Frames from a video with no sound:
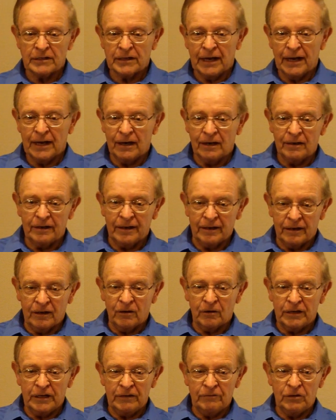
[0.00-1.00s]
title and
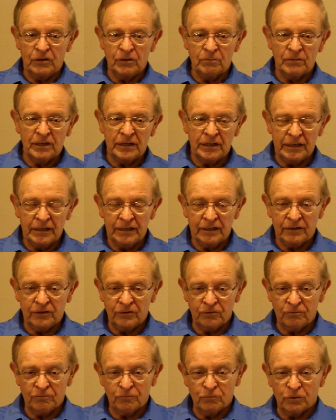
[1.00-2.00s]
I'll give you the money
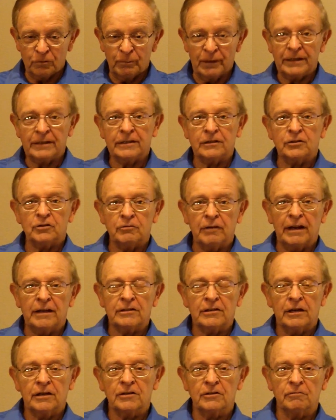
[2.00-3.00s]
and we'll make this
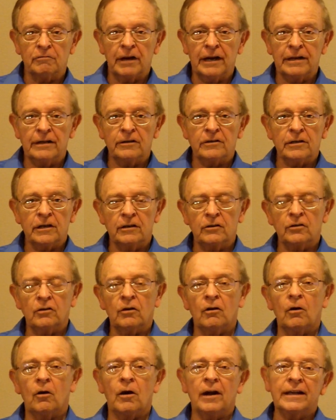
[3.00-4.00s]
transaction right here. You say,
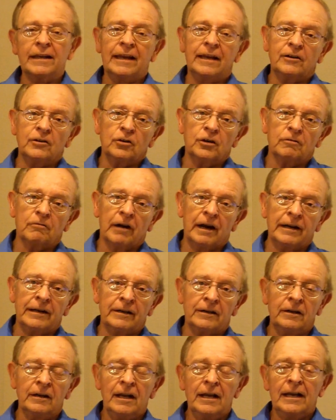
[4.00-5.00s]
no, I can't do it right
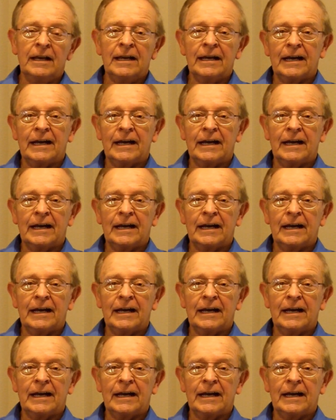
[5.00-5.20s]
here.